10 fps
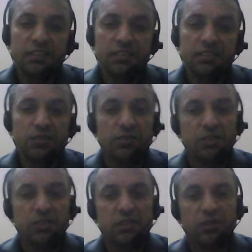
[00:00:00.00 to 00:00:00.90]

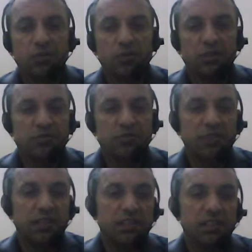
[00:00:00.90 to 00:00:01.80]
noticed
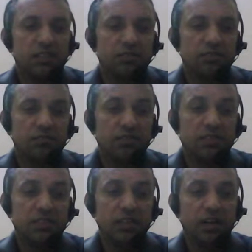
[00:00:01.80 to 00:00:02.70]
by with
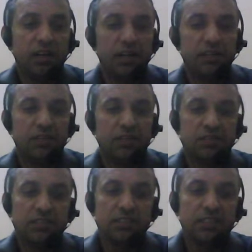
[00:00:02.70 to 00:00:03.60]

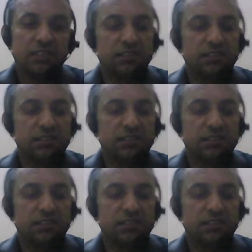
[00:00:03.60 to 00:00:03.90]
advancing age.